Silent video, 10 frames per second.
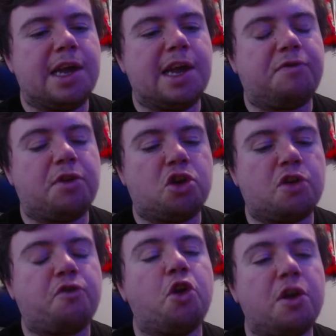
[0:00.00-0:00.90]
if they're
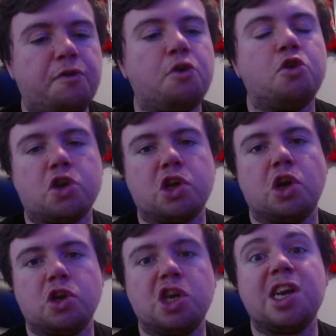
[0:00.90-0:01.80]
just fully focusing
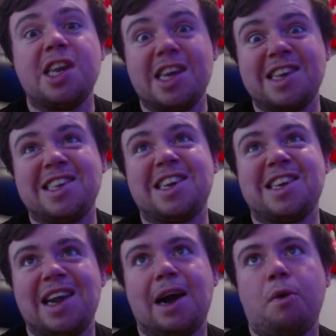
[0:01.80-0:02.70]
on G T A six
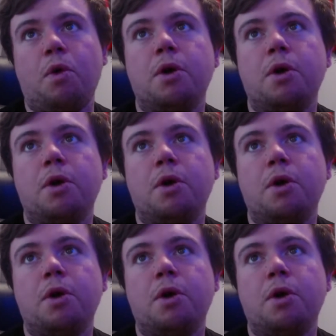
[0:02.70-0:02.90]
now,